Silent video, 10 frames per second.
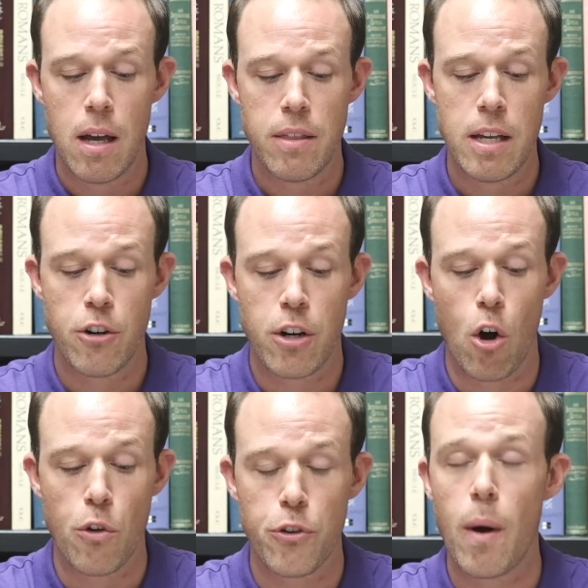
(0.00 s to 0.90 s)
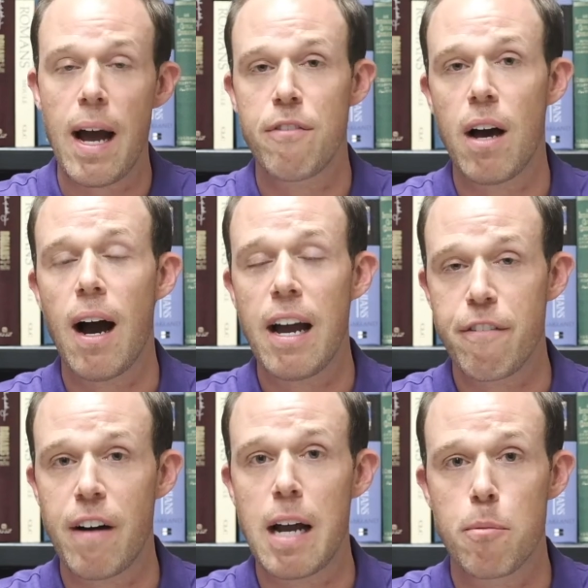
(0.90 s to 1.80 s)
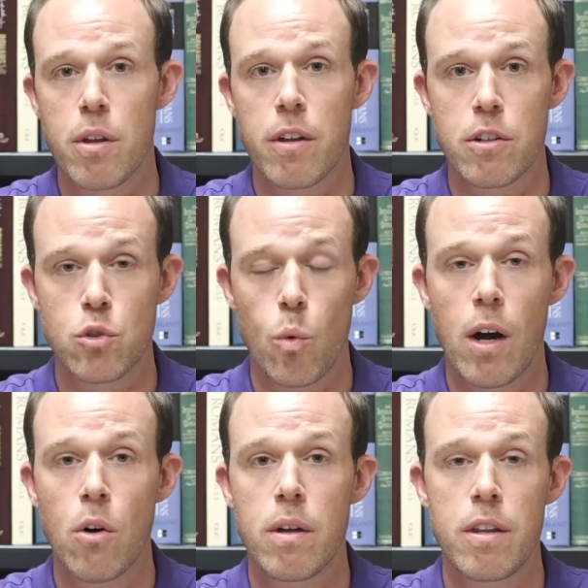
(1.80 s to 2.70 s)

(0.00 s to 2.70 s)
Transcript: And then you're going to also have the high fiber in there as well.